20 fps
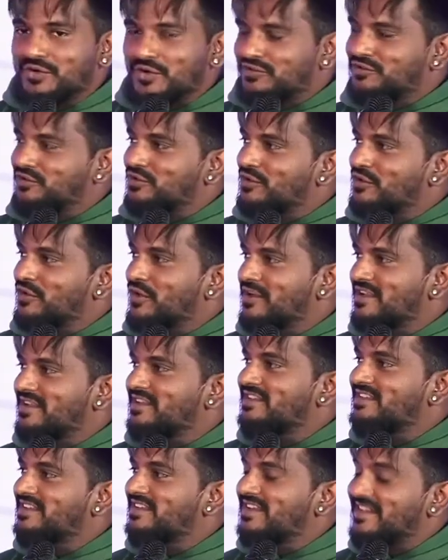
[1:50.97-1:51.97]
goes to the
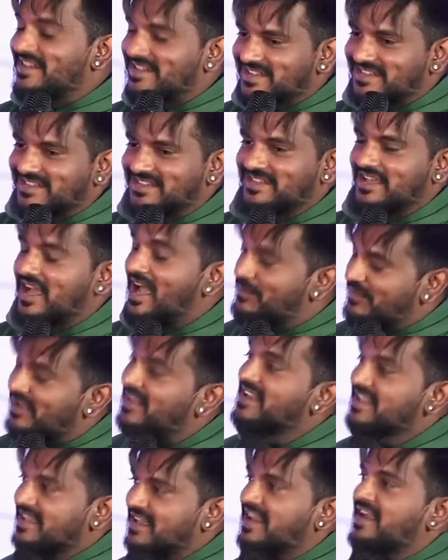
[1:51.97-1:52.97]
audience, it is, I'm
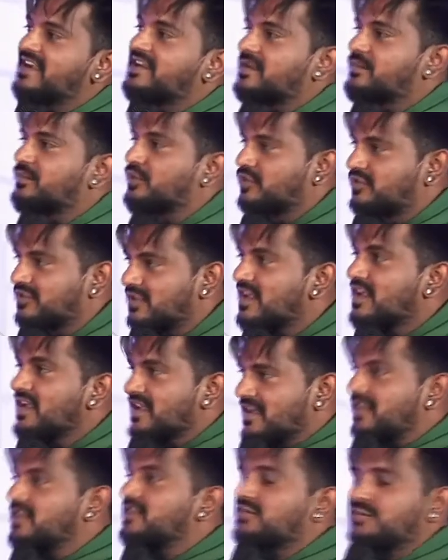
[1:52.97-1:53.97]
hearing great reports.
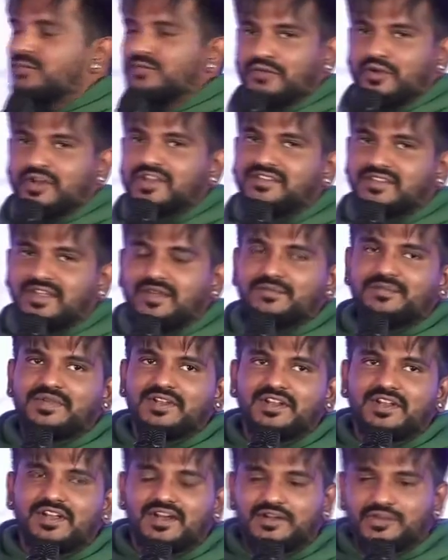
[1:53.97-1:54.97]
In, for
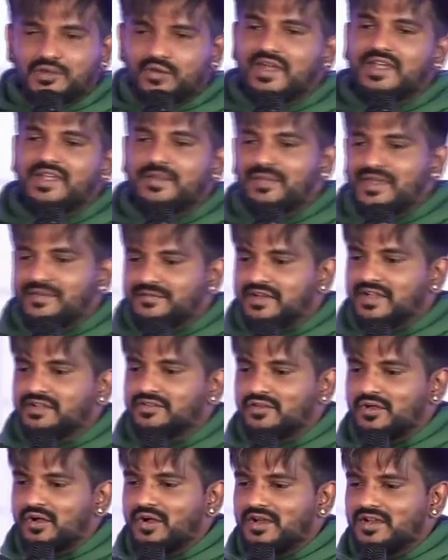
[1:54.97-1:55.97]
example, today my
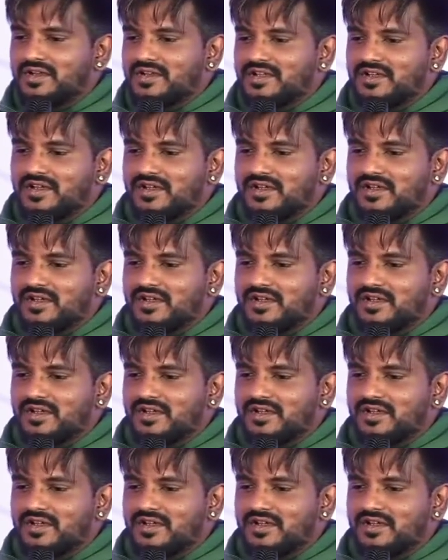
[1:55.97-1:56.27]
friends called